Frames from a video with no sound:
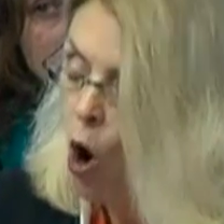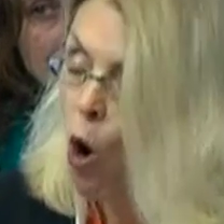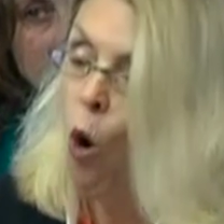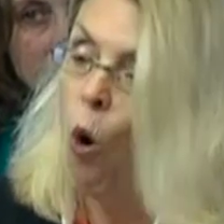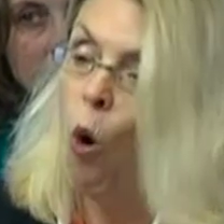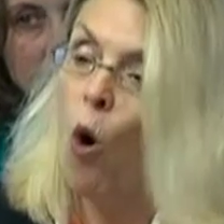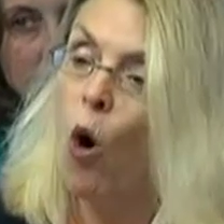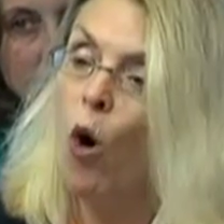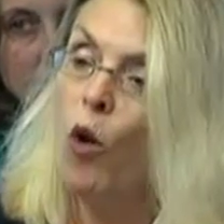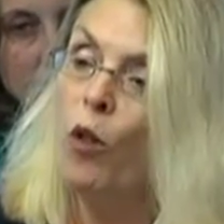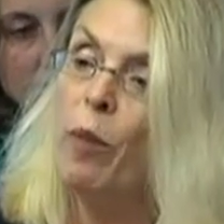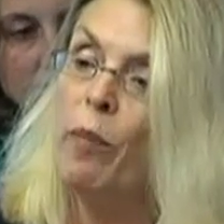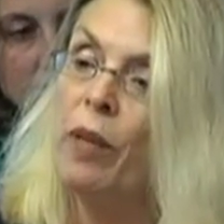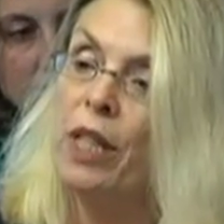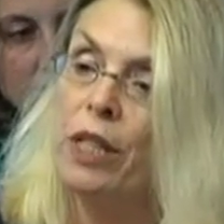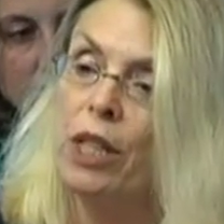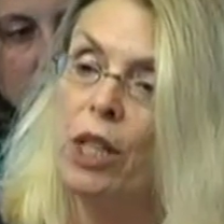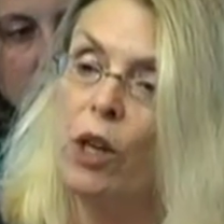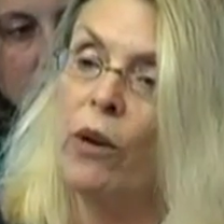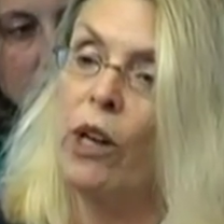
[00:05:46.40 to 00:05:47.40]
All the
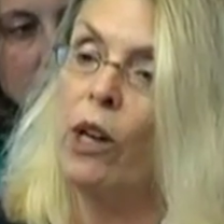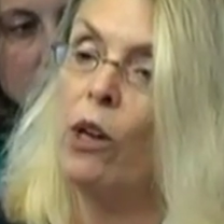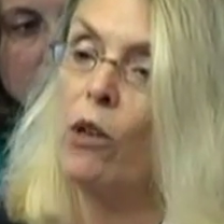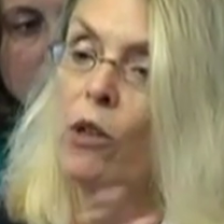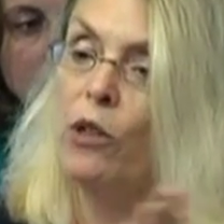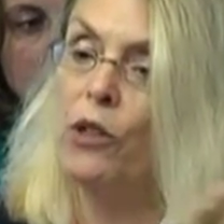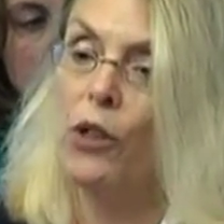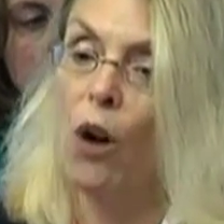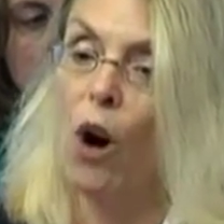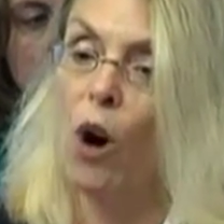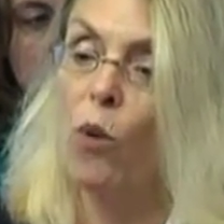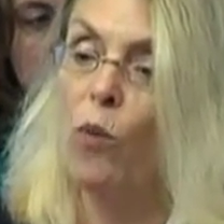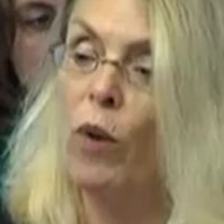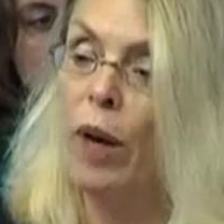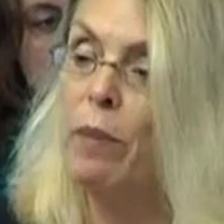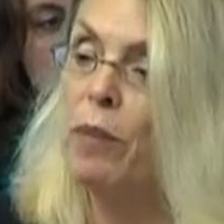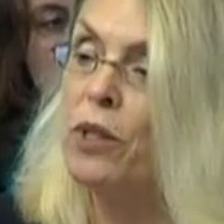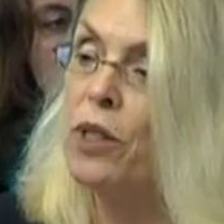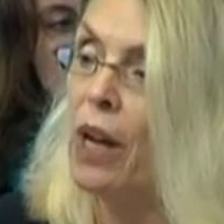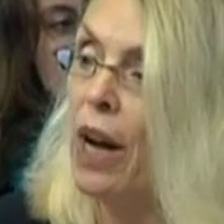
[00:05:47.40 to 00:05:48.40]
materials, our
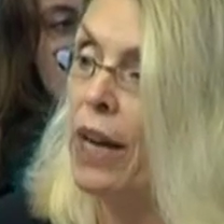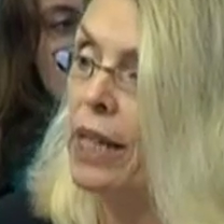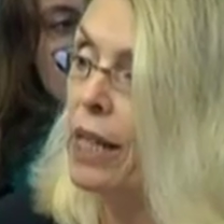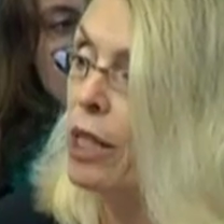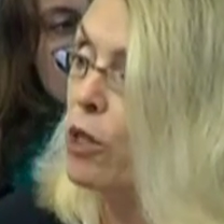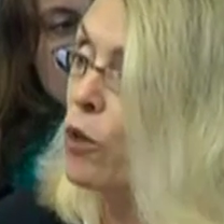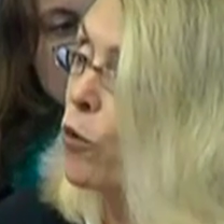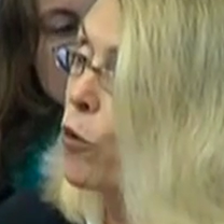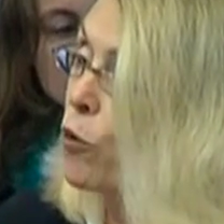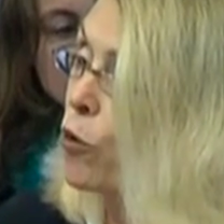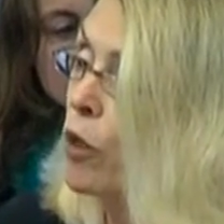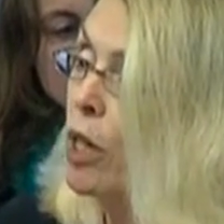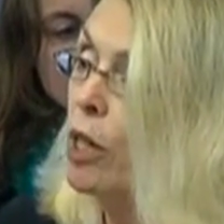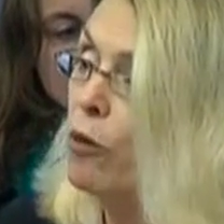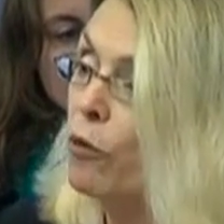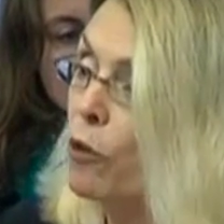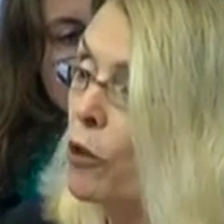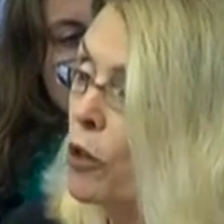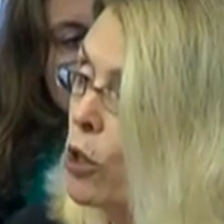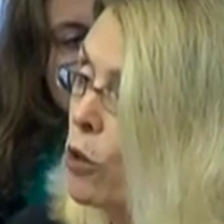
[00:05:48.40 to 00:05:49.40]
website is free
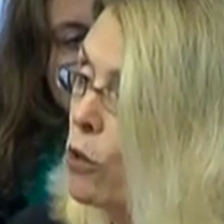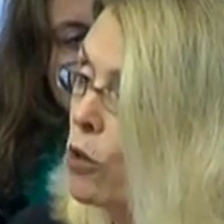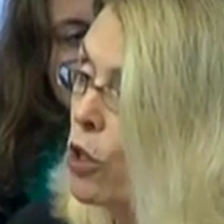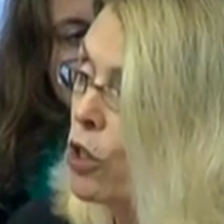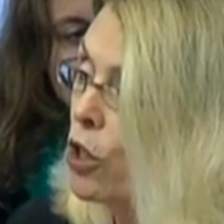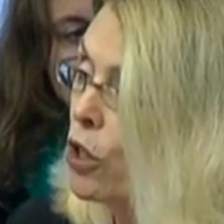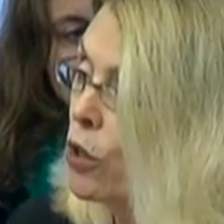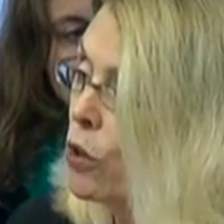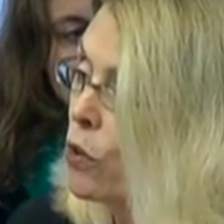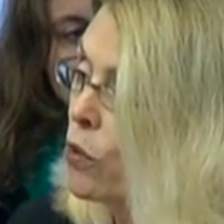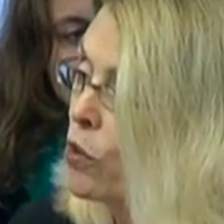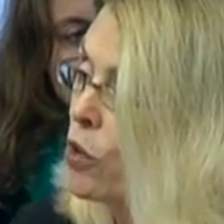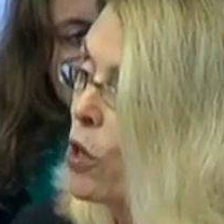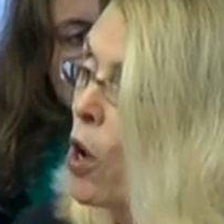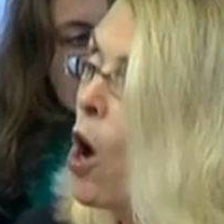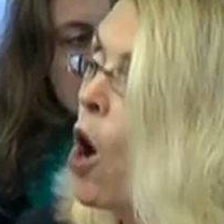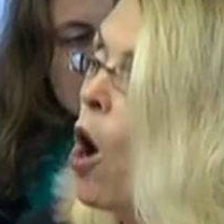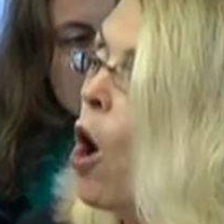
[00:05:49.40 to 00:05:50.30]
for you to use.